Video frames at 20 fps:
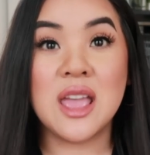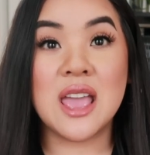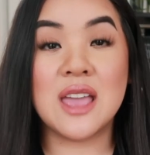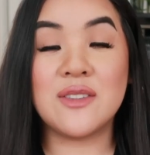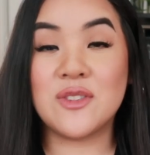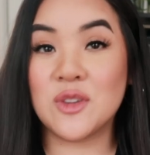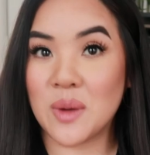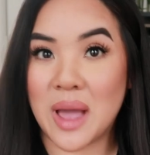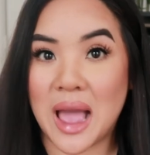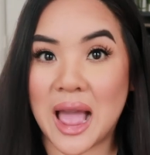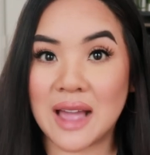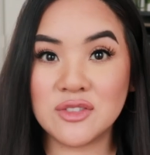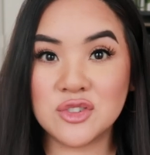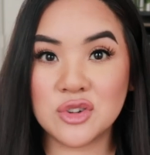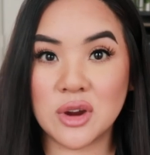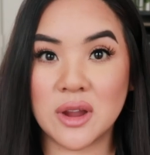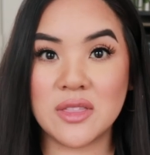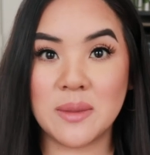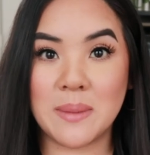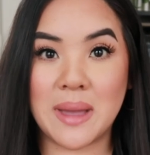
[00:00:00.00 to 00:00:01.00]
If you have
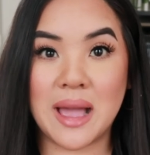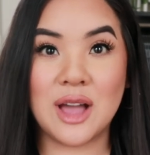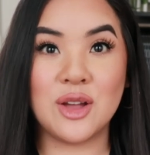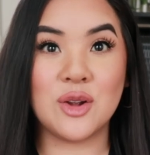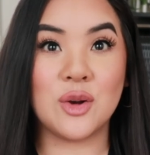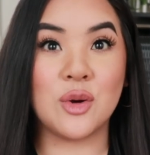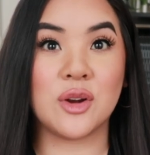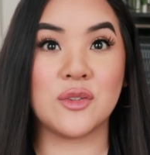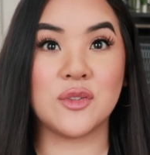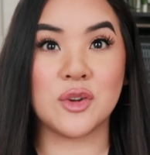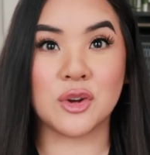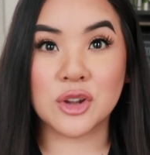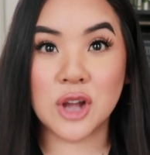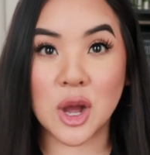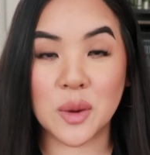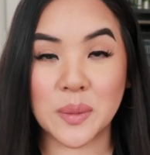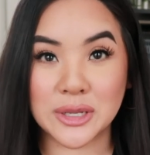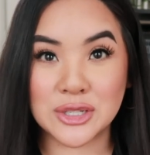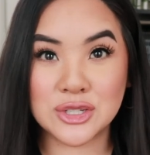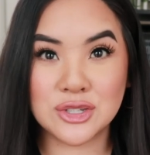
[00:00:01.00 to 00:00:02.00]
tried them out or if you're
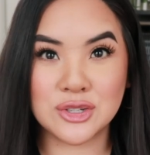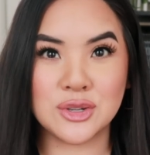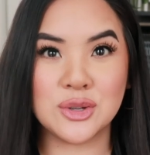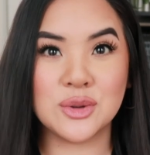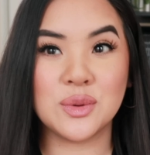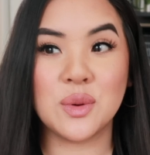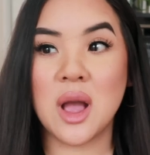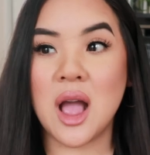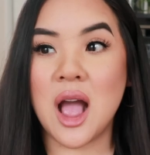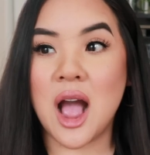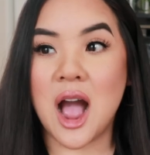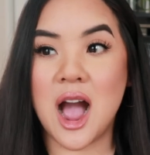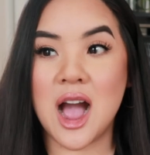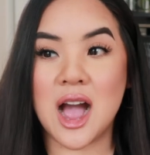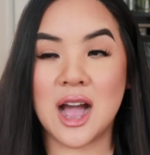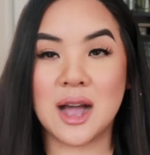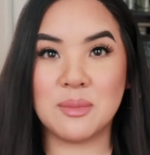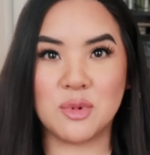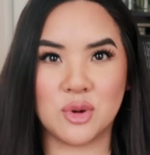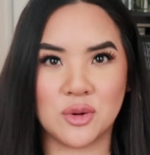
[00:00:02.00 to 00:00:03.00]
going to
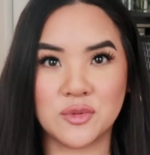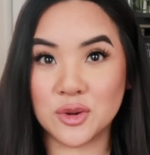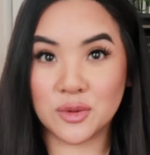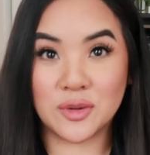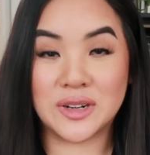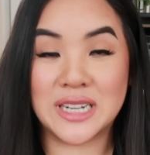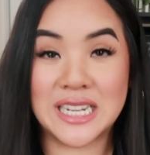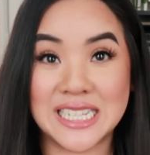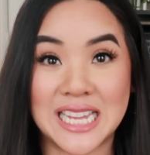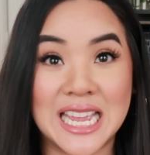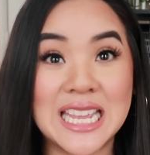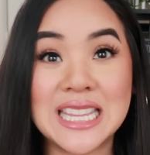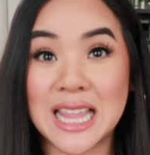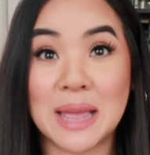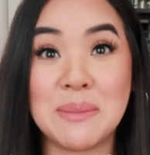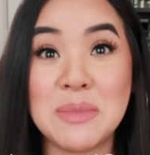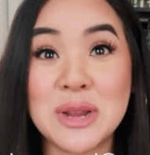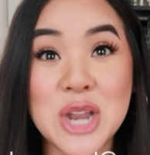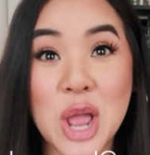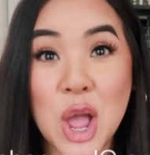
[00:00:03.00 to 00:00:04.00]
um, or if you already did,
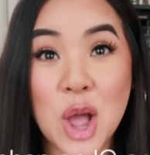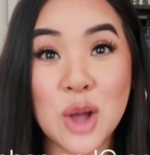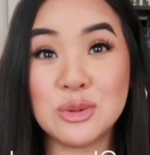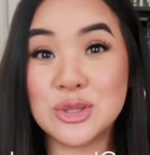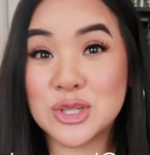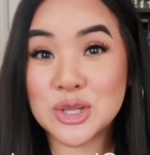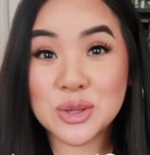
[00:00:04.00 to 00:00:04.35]
let me know.